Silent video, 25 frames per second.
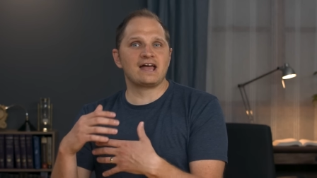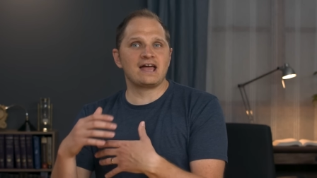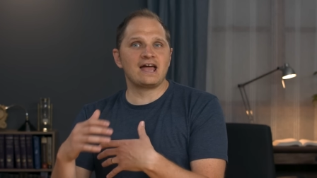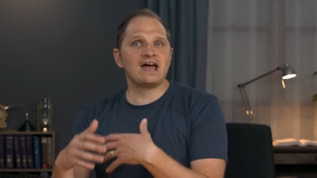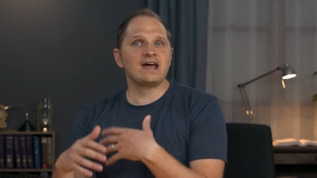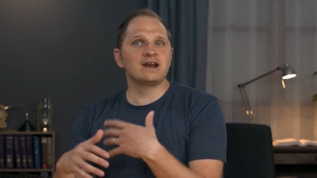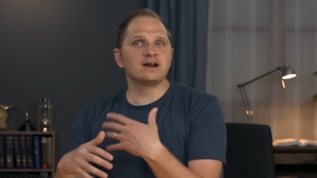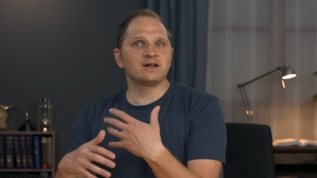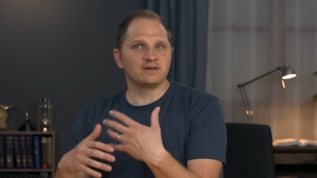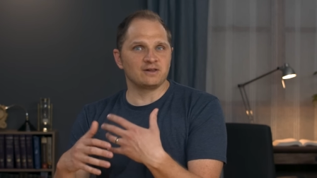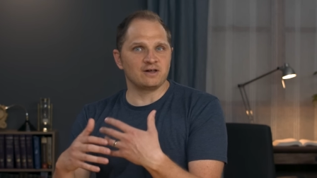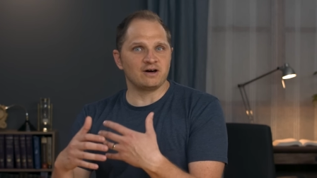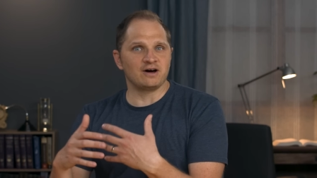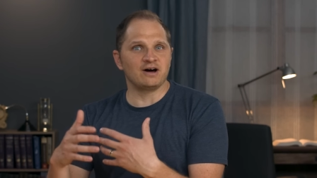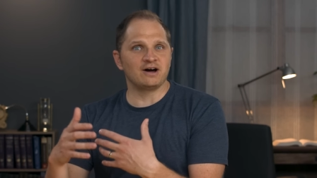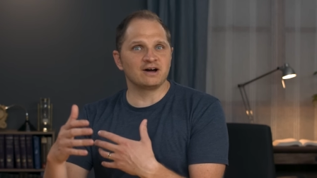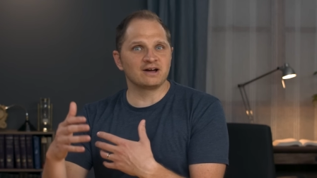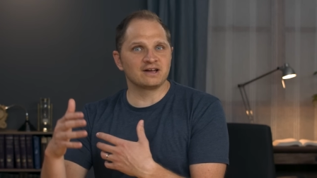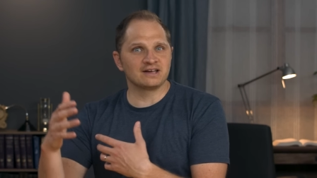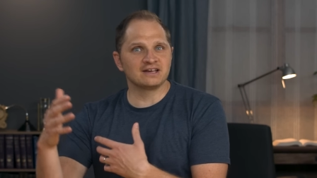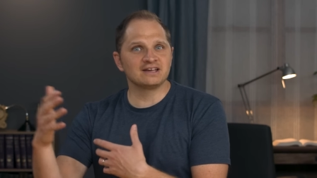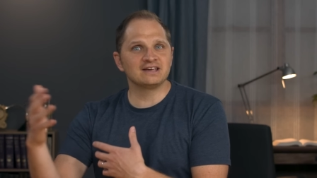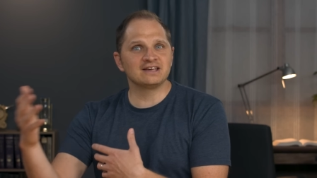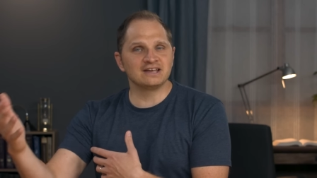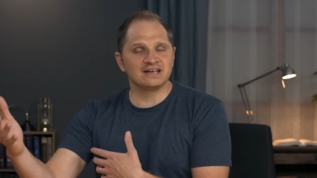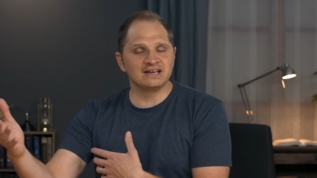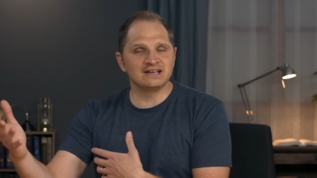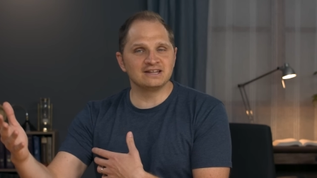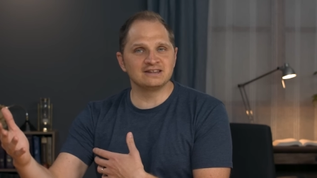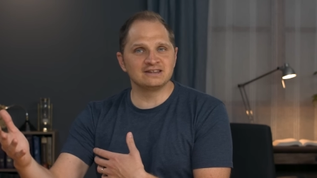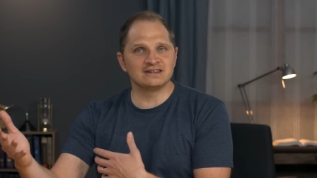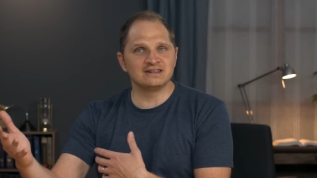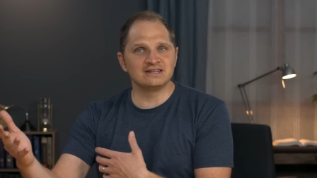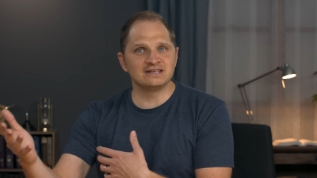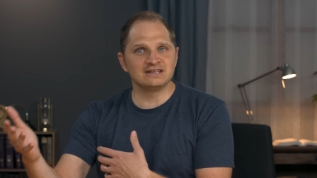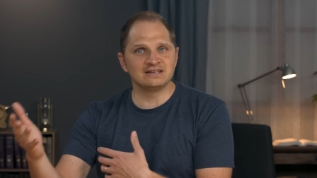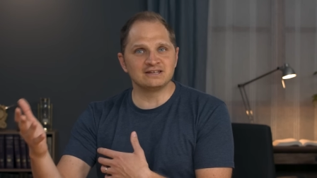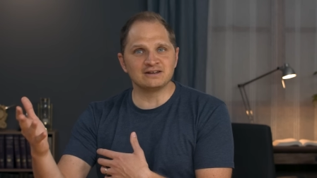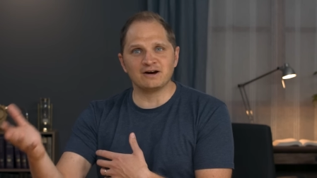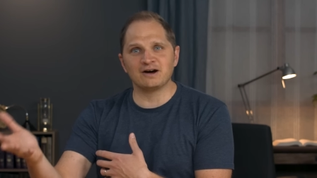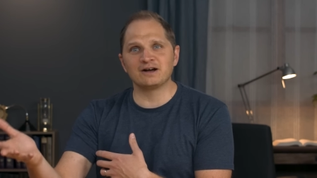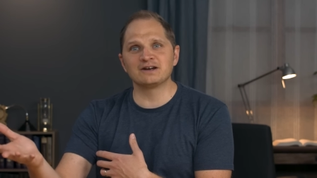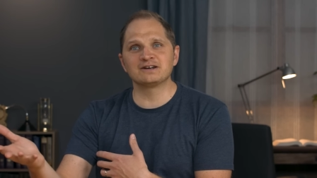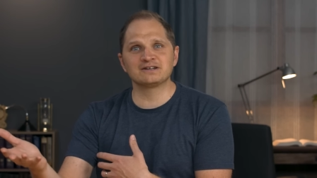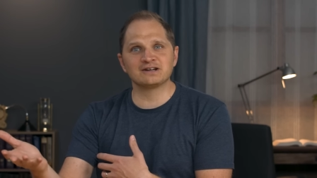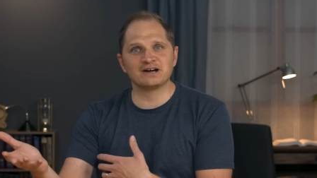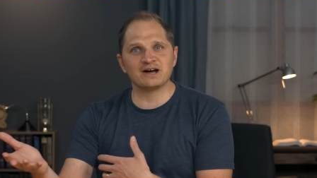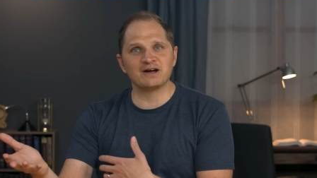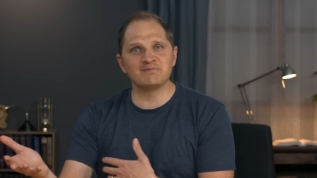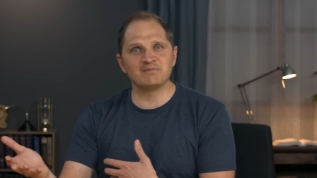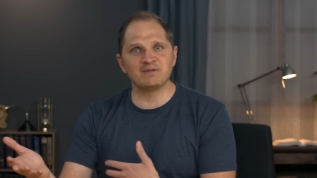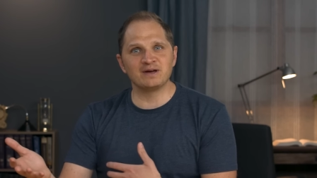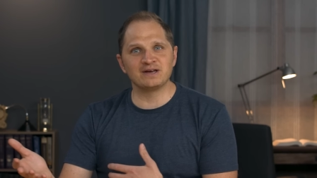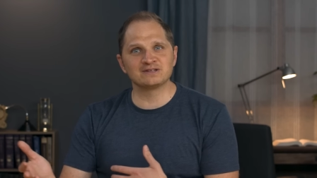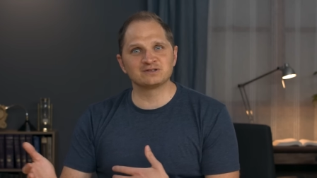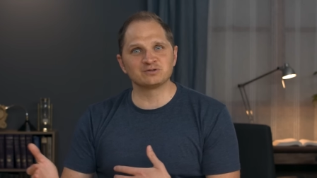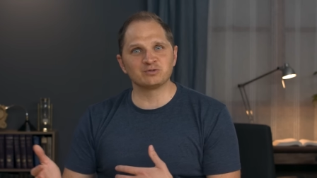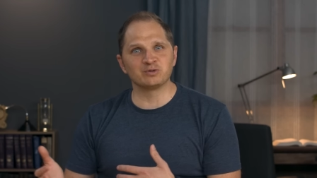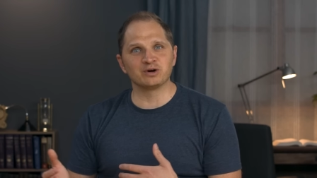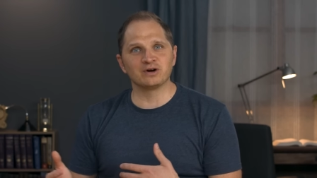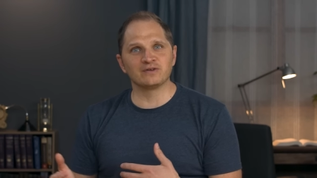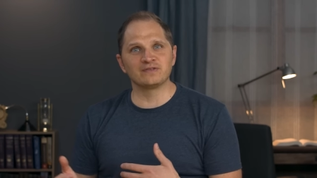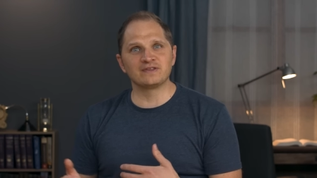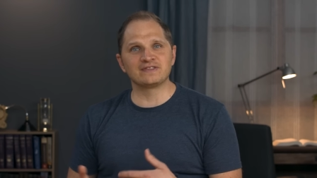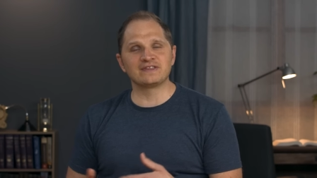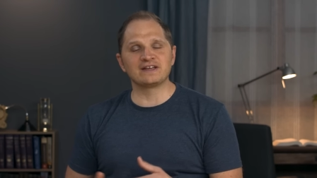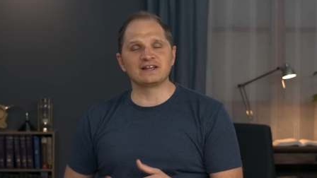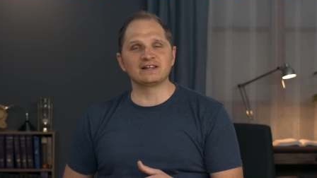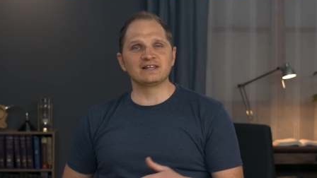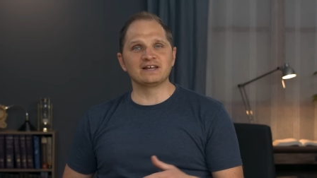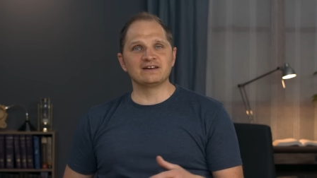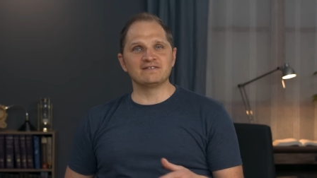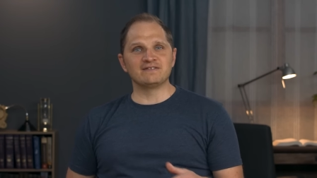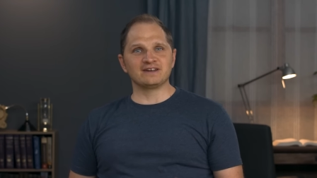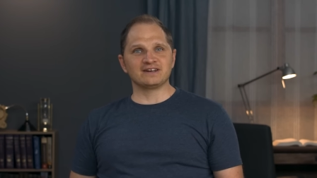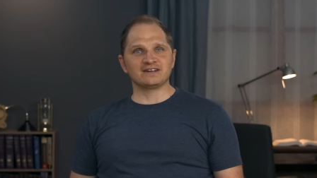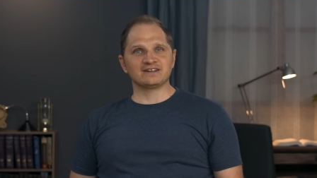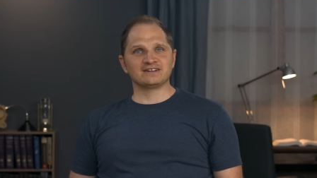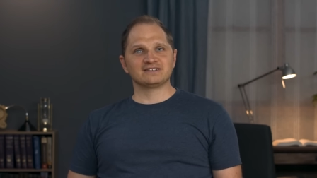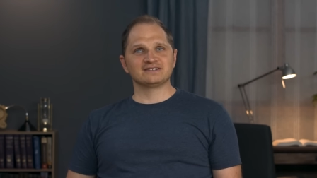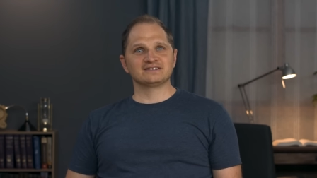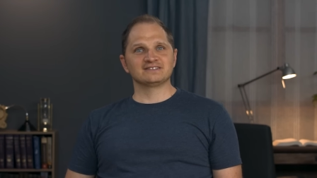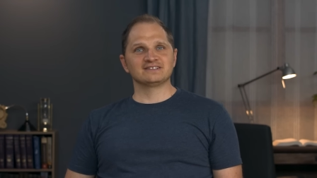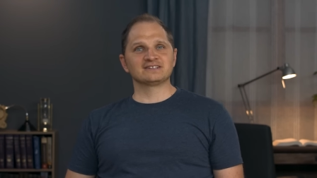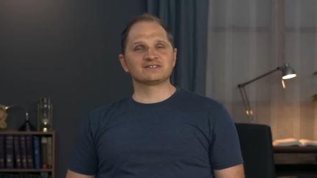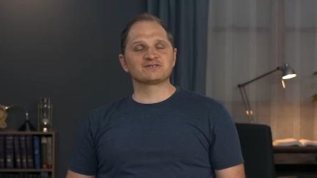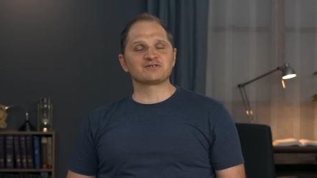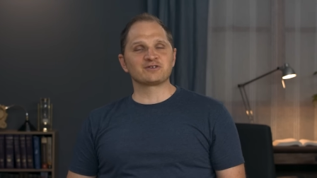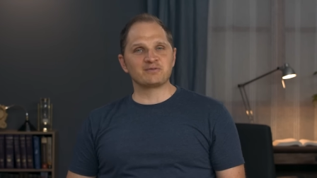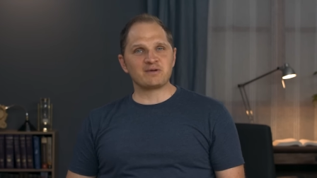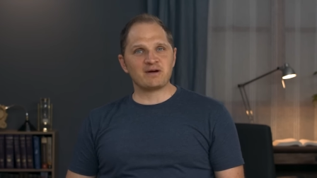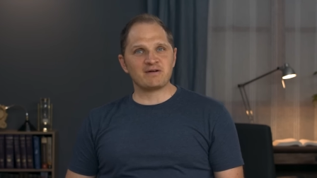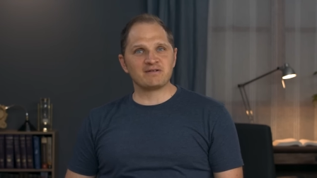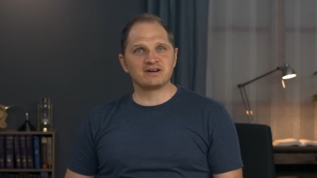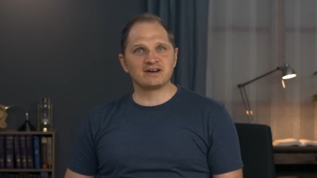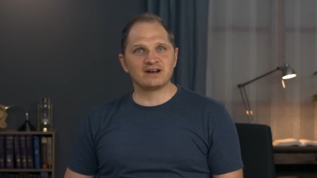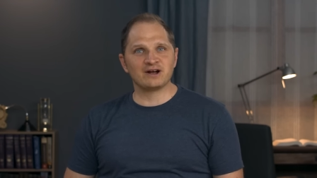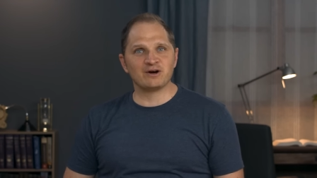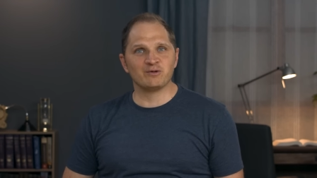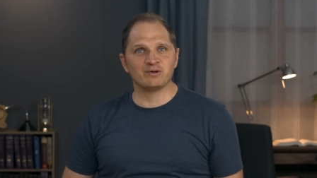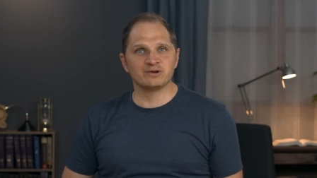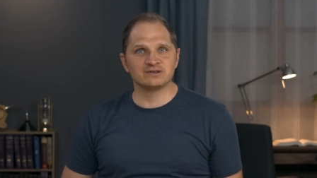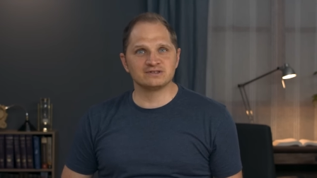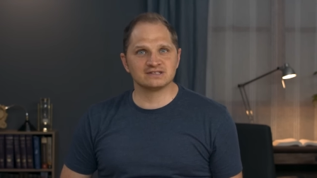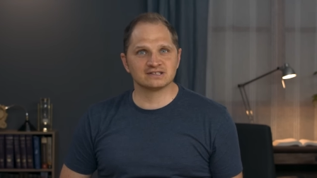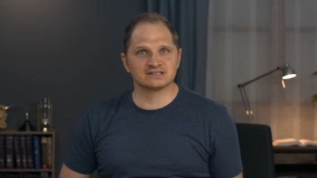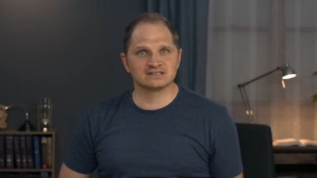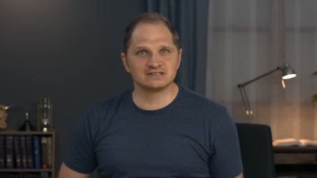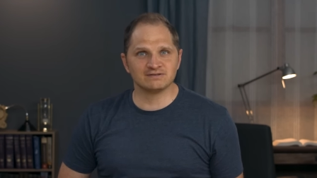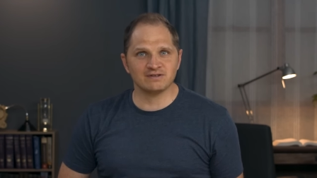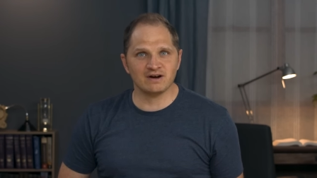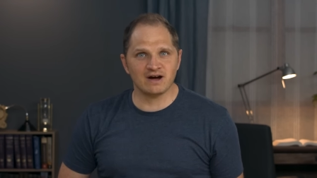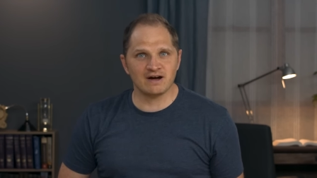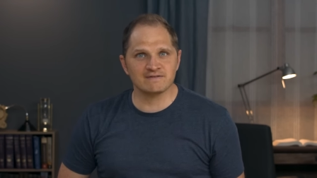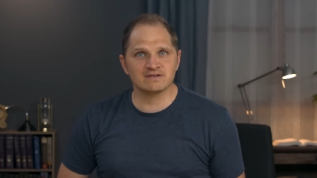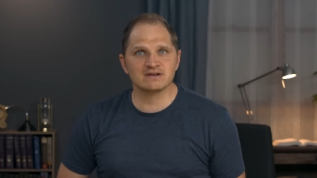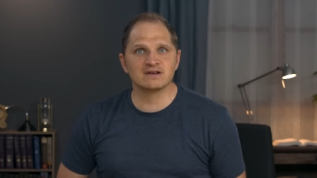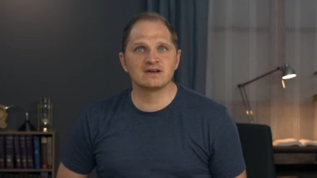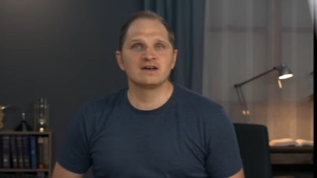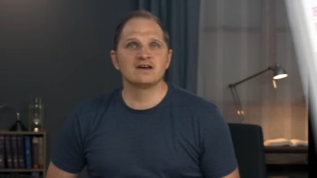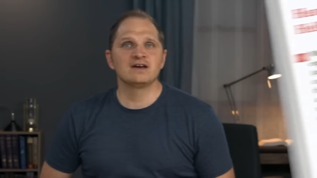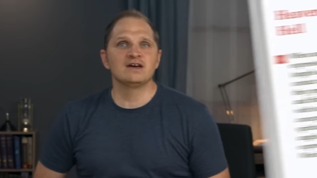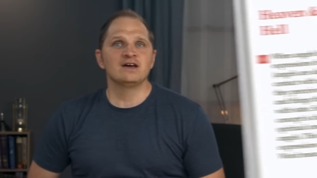analog in the non time based world that they live in. This is from Heaven and Hell 165.